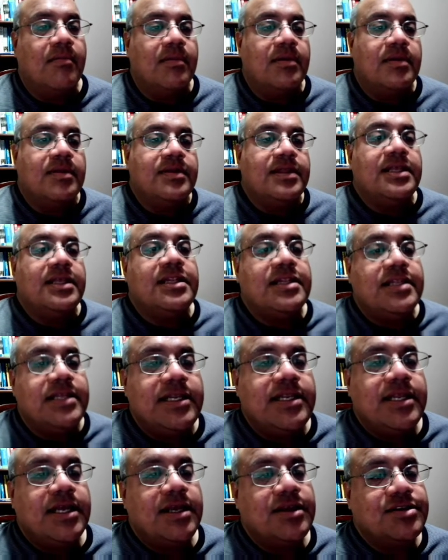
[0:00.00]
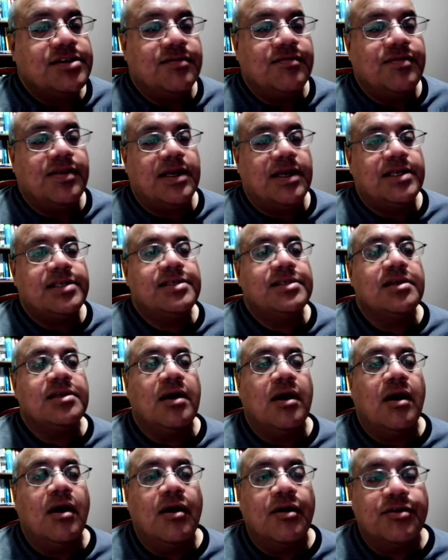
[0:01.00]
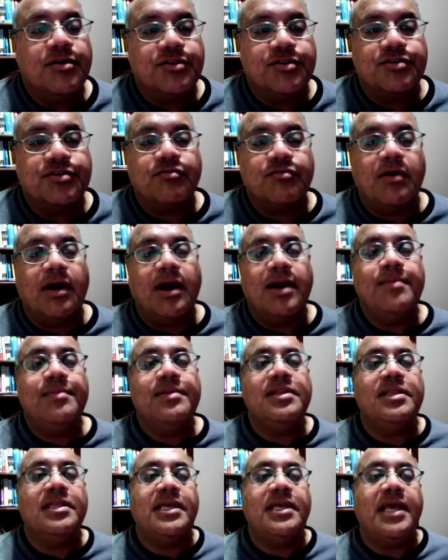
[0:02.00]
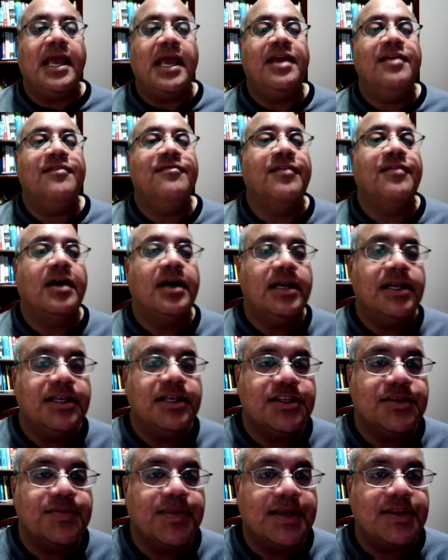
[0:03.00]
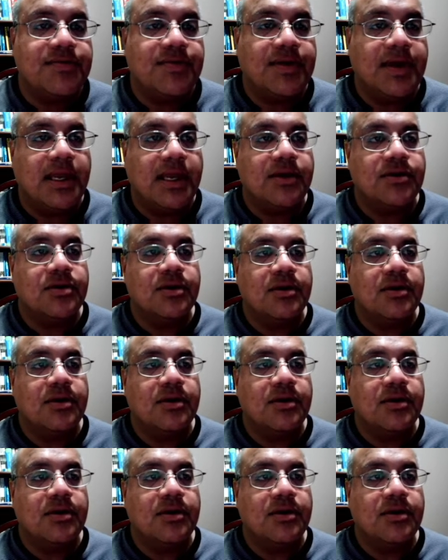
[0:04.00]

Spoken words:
The details of this are described in the A-PHY specification.